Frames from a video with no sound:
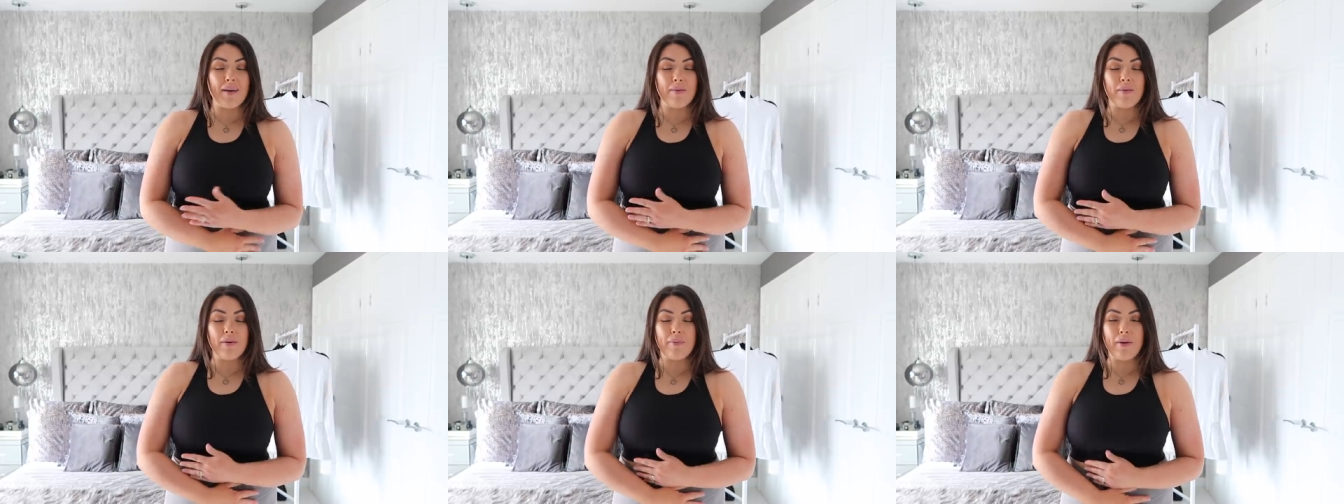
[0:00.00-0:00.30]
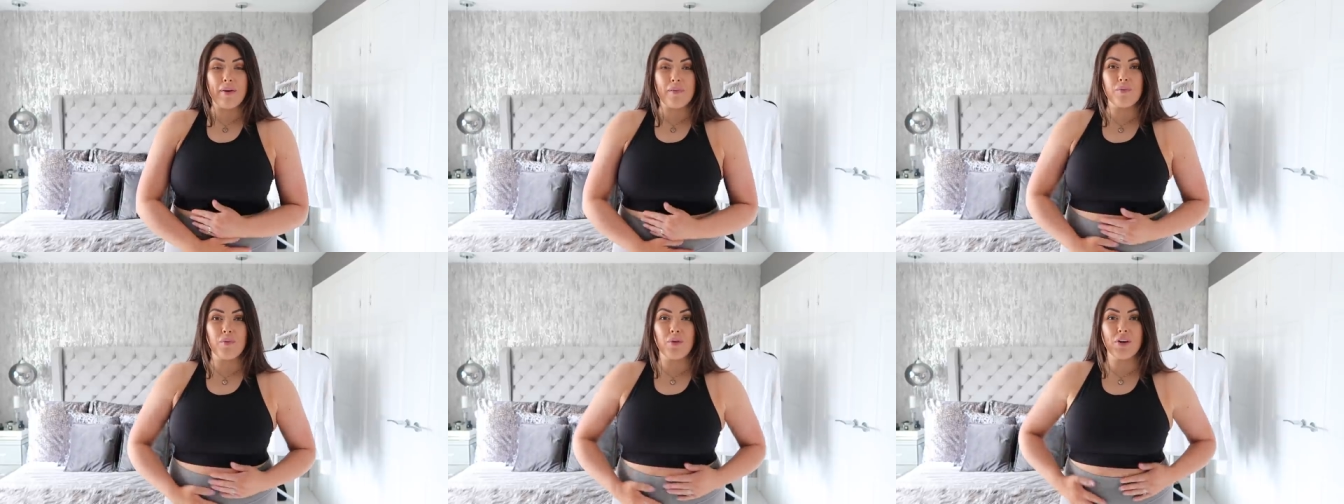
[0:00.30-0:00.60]
I'm a
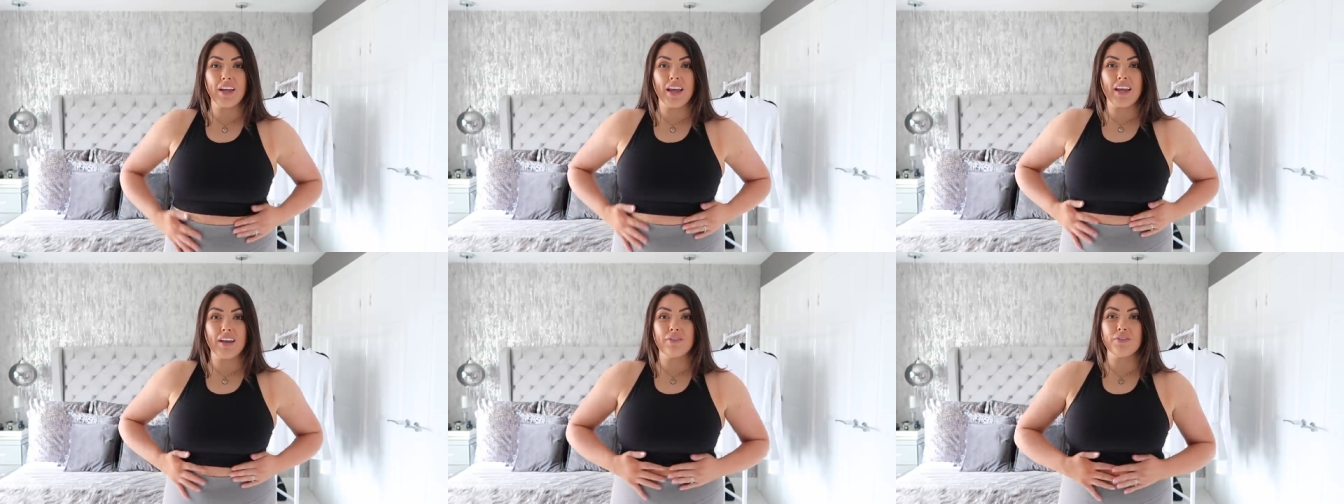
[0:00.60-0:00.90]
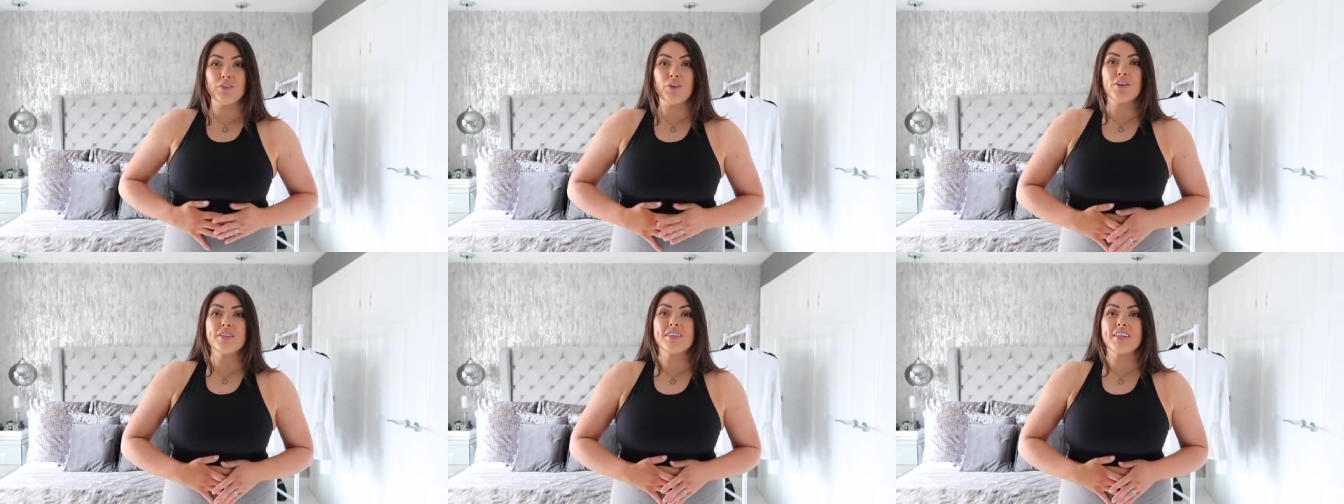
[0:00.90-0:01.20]
bit more kind
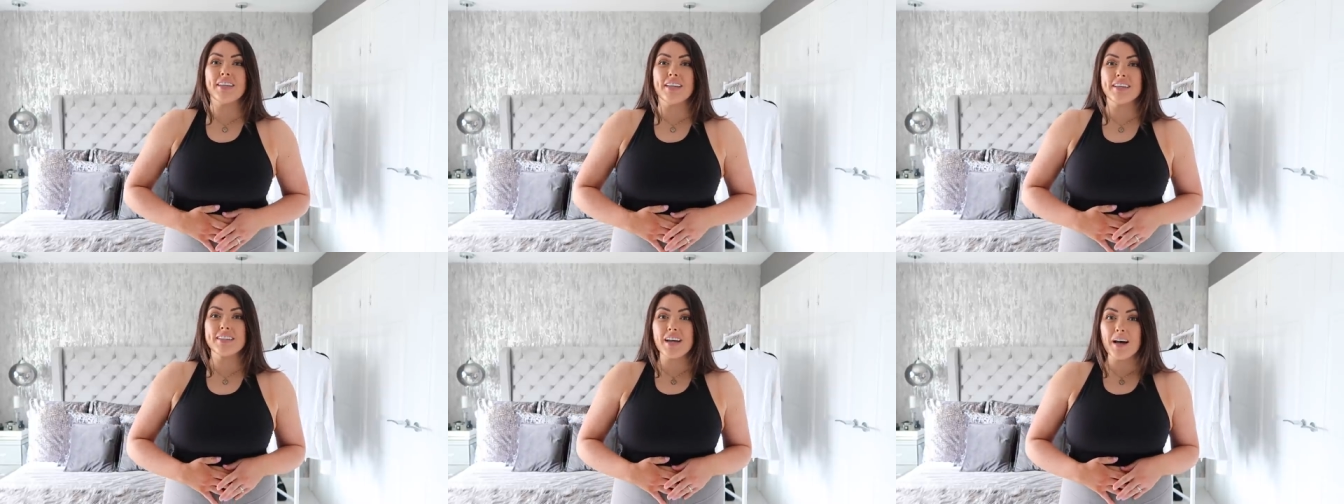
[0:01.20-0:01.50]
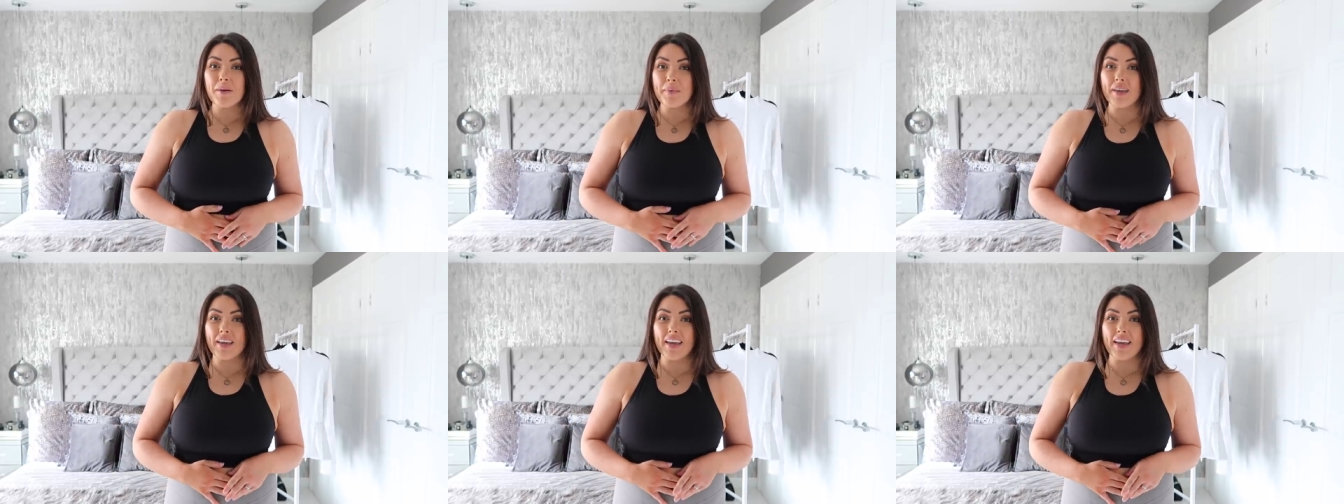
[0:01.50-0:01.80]
of loose in the
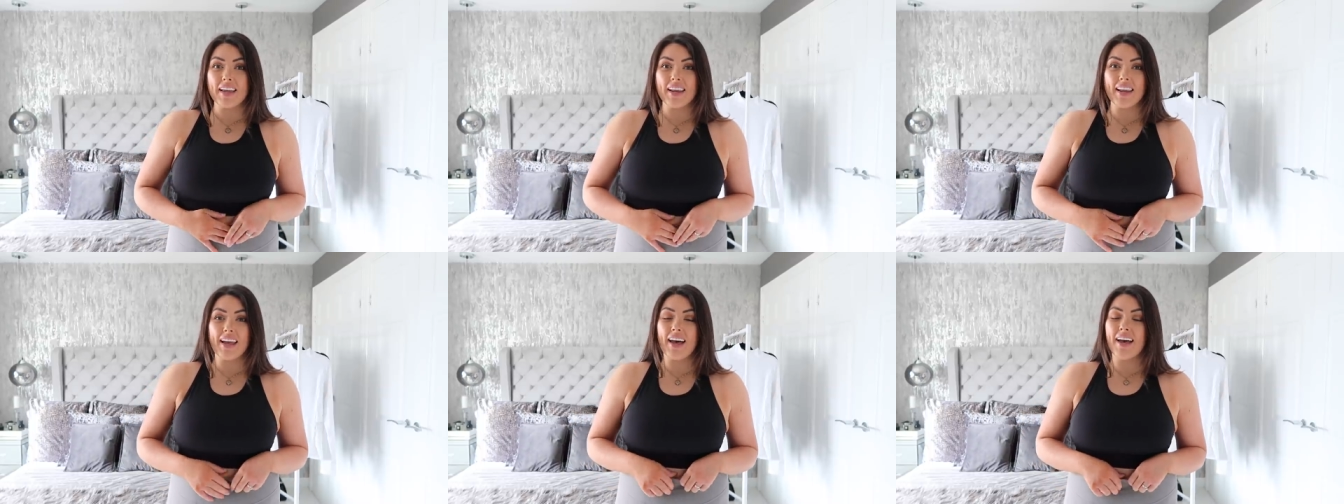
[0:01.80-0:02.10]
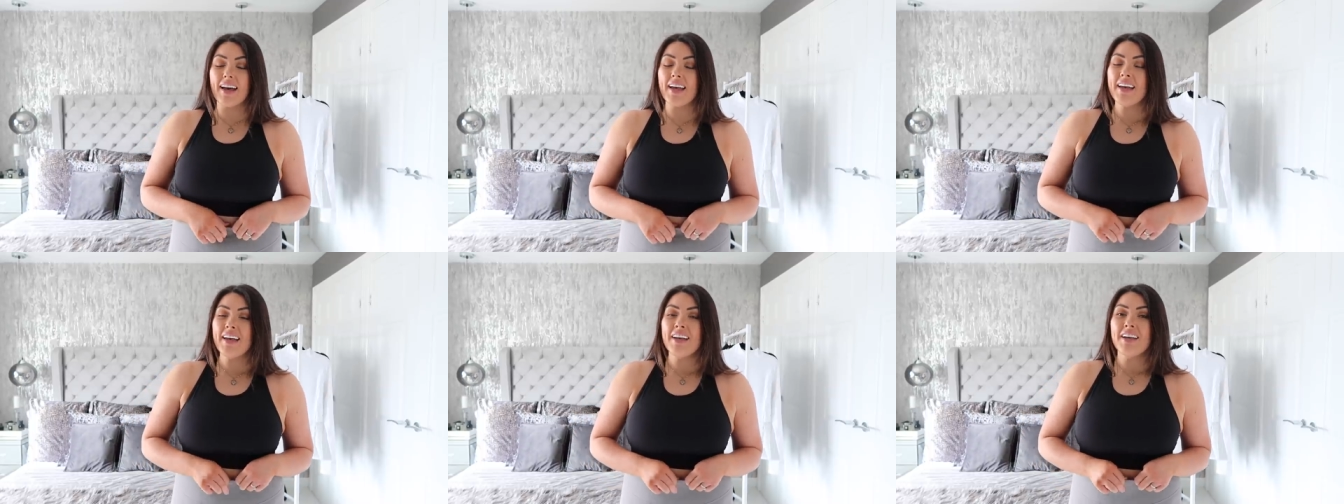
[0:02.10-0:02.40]
tummy
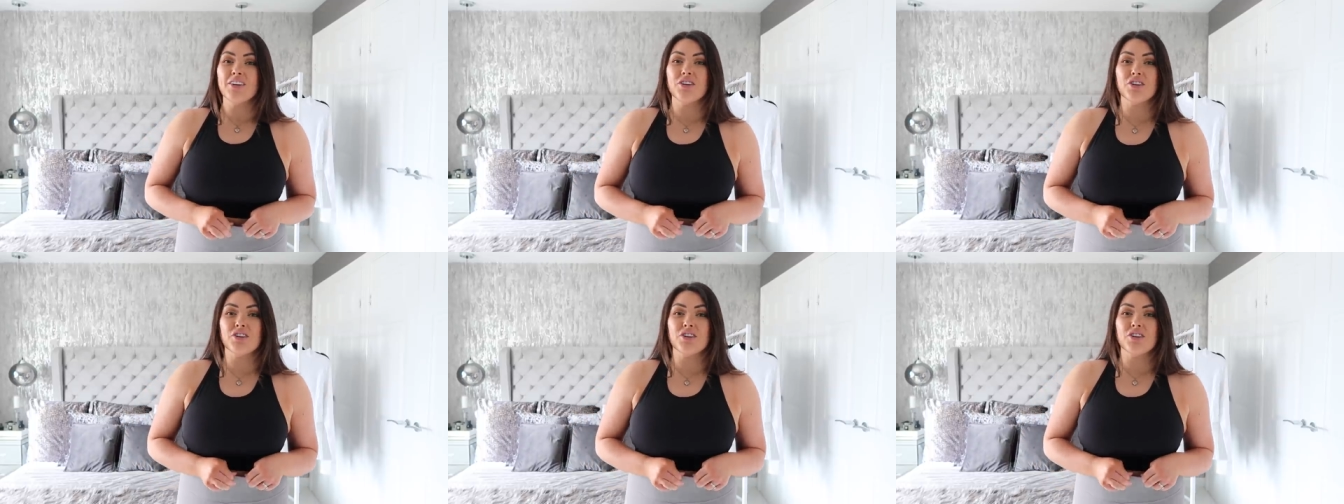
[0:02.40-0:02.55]
area.